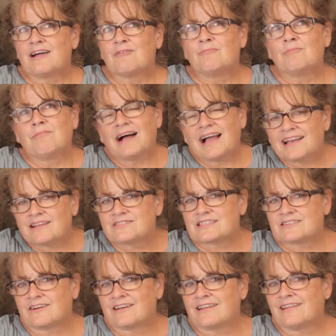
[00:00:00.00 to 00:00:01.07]
might have
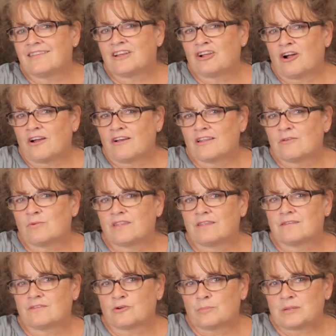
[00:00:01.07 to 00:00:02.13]
started in the garden with
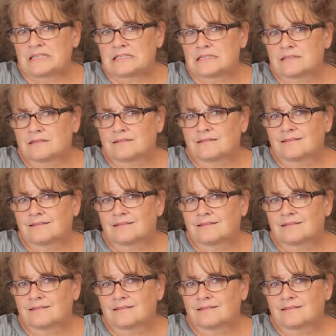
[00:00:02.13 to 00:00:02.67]
the serpent.